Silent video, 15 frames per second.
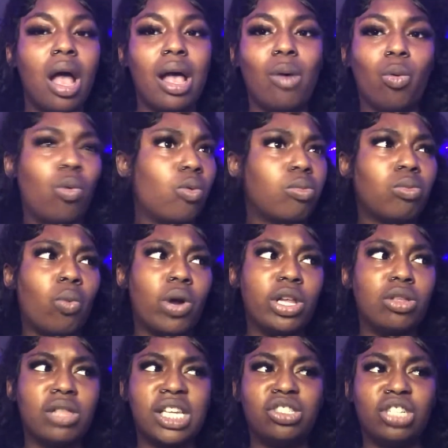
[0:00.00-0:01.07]
And what do
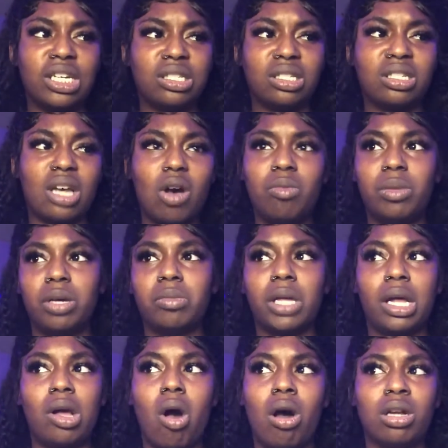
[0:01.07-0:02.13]
you think she has to tell me? I'm
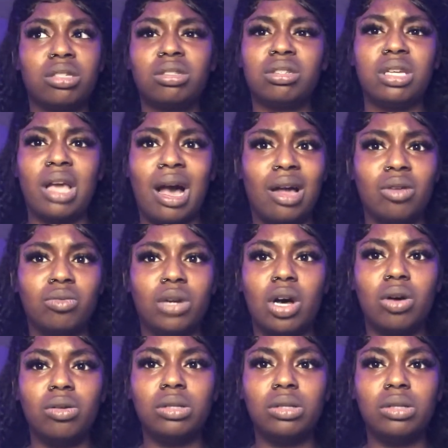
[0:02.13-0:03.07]
like, honestly, I don't know.